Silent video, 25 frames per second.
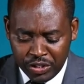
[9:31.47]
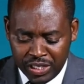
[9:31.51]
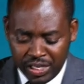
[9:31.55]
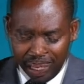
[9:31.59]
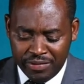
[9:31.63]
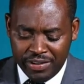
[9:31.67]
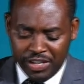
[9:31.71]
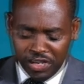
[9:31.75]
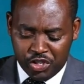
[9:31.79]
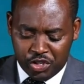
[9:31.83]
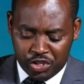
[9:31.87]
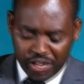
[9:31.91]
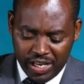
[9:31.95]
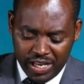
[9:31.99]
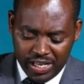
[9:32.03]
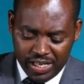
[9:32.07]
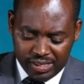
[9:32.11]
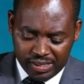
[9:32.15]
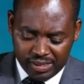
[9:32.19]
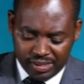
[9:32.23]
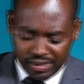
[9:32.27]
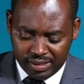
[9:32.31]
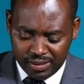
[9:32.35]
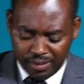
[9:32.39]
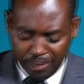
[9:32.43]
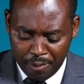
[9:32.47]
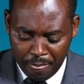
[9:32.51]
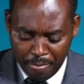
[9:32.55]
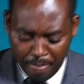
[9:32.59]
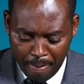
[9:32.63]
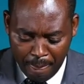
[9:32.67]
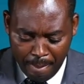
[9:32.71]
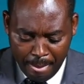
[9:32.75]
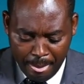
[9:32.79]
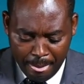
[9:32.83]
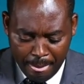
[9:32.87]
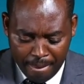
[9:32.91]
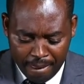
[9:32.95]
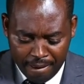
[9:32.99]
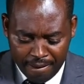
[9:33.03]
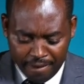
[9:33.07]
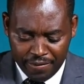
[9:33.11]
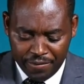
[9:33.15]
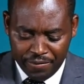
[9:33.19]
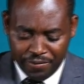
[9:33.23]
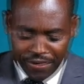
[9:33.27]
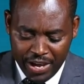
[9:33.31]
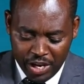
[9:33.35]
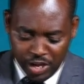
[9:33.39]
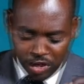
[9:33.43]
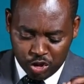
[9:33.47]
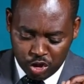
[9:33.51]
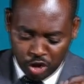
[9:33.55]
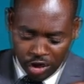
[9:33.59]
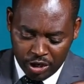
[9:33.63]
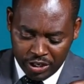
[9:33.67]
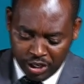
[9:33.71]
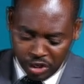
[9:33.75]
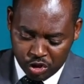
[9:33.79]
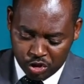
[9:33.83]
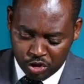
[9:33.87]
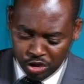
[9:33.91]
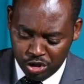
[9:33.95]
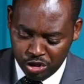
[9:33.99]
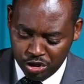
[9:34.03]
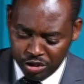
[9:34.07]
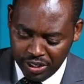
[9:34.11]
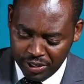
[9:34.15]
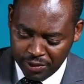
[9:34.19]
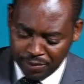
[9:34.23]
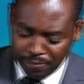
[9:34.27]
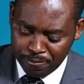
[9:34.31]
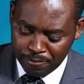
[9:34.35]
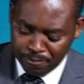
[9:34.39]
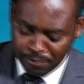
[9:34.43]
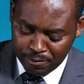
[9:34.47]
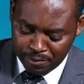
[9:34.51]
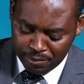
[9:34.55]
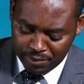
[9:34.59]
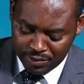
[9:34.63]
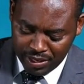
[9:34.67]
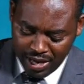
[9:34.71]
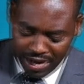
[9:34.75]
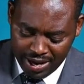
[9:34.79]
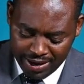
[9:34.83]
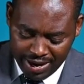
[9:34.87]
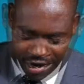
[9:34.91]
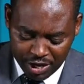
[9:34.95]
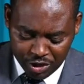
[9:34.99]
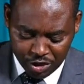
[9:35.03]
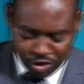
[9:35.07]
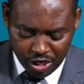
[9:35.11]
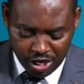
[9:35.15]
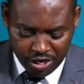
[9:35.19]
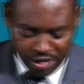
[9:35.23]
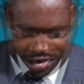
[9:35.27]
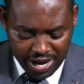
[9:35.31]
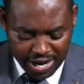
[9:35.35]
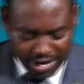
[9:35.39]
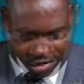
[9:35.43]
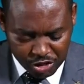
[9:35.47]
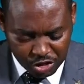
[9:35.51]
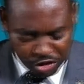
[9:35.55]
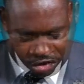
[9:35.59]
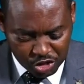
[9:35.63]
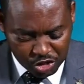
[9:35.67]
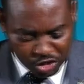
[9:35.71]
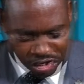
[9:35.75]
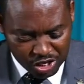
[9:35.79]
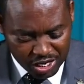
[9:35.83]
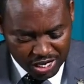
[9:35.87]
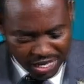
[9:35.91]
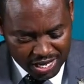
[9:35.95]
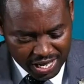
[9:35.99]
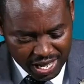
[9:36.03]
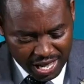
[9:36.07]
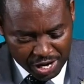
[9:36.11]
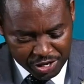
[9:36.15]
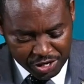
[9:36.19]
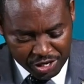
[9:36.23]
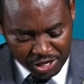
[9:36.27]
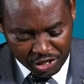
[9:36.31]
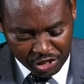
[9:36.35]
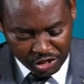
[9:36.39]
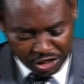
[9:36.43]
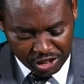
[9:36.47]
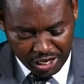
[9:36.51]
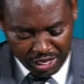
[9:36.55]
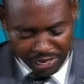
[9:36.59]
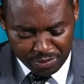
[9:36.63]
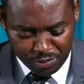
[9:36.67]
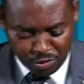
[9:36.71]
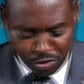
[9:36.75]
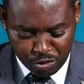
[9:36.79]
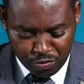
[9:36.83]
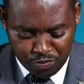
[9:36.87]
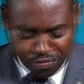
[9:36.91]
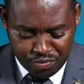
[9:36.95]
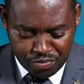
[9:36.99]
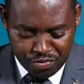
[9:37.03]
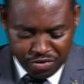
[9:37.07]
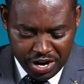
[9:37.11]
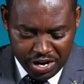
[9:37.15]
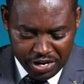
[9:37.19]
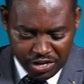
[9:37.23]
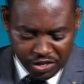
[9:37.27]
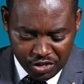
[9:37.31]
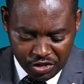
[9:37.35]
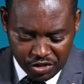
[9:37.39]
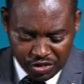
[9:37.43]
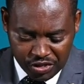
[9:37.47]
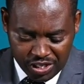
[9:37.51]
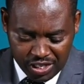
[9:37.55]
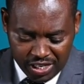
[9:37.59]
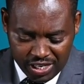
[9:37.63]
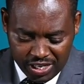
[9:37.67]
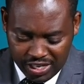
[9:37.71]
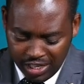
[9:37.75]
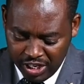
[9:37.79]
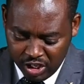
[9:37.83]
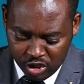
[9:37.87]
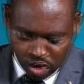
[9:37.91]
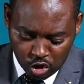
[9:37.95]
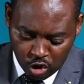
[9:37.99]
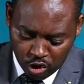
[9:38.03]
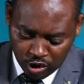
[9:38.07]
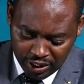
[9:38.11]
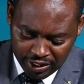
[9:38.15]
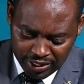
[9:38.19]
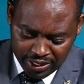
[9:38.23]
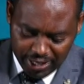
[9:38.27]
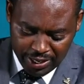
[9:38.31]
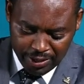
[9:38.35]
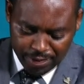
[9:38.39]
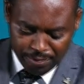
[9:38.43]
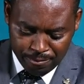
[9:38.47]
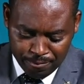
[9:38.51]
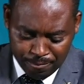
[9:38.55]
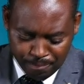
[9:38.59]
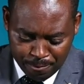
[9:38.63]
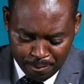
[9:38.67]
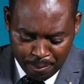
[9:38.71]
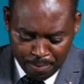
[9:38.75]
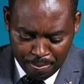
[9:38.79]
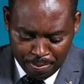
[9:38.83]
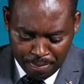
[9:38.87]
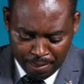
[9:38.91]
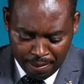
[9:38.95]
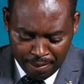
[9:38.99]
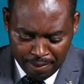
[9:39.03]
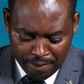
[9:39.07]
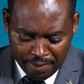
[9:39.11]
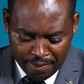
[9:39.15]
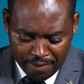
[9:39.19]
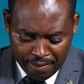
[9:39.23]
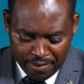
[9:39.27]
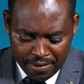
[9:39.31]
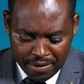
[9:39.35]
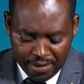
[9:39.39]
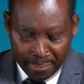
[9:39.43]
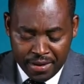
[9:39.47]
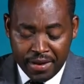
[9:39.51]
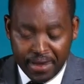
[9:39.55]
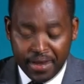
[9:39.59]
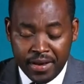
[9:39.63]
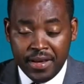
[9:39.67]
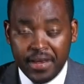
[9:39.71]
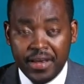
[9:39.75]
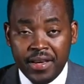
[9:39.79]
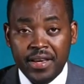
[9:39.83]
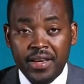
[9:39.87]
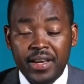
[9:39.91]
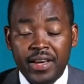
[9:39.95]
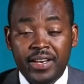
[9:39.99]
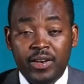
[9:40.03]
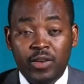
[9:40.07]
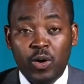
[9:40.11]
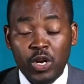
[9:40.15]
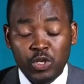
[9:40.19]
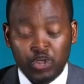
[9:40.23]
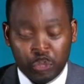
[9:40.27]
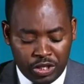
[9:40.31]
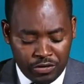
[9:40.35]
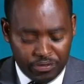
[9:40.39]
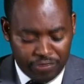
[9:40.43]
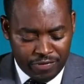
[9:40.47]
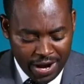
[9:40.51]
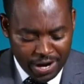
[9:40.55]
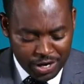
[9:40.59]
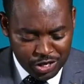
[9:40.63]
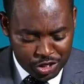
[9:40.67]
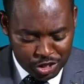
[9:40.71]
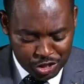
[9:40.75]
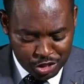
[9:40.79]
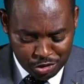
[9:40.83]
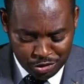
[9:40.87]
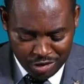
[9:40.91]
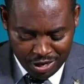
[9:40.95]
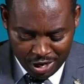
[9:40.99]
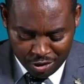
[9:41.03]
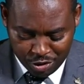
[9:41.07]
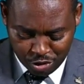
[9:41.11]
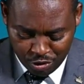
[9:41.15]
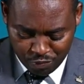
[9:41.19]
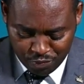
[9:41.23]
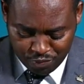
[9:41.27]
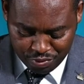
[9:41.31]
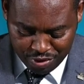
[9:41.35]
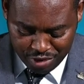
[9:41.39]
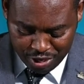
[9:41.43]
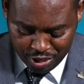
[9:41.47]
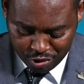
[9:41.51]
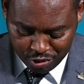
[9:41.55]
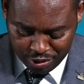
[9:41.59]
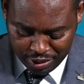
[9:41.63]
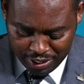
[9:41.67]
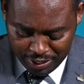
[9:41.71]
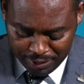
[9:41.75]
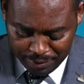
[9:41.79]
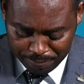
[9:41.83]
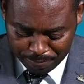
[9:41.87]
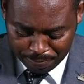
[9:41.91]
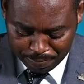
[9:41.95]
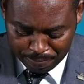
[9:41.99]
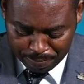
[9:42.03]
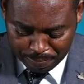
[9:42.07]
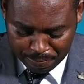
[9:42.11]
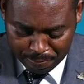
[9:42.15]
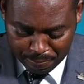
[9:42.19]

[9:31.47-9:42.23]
David says, This God is good. And I say, Yes, I just came to praise his holy name. I want to invite you as we pray today,